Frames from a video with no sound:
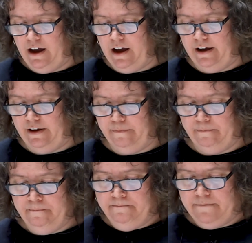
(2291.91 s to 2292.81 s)

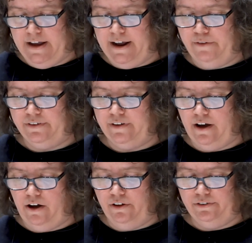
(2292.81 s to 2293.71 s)
And I was
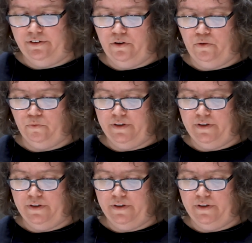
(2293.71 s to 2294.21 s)
also